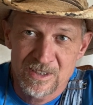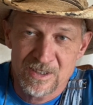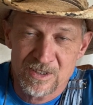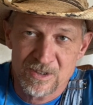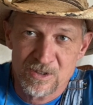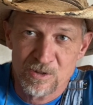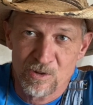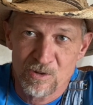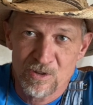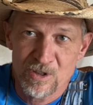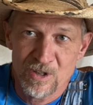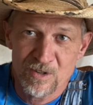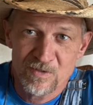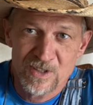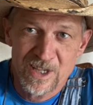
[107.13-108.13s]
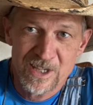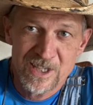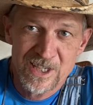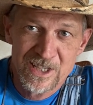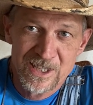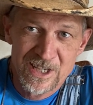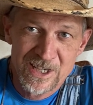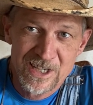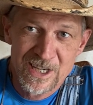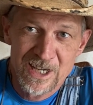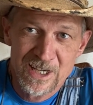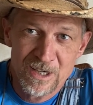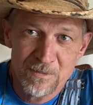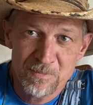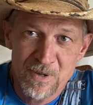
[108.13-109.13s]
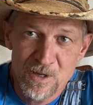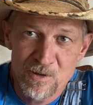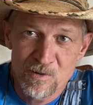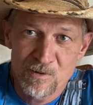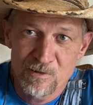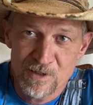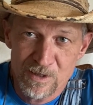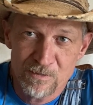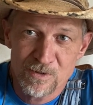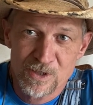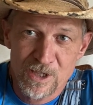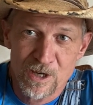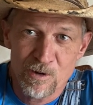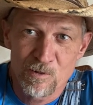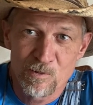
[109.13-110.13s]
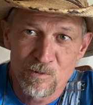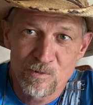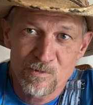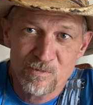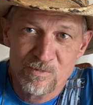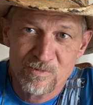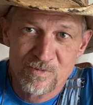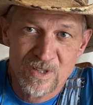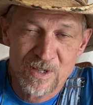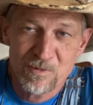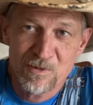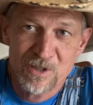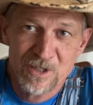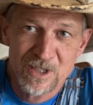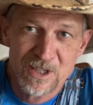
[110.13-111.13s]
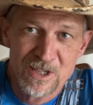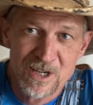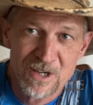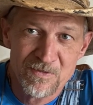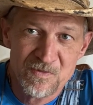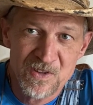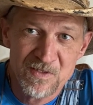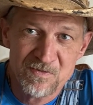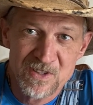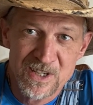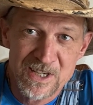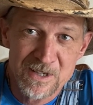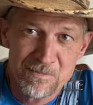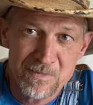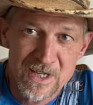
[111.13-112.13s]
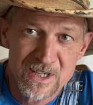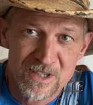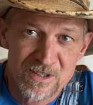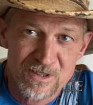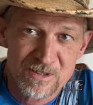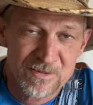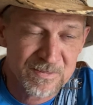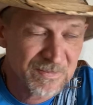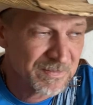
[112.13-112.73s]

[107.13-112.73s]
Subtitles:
And sure enough, they got in the pool and it was cold. They wasn't in there 15 minutes.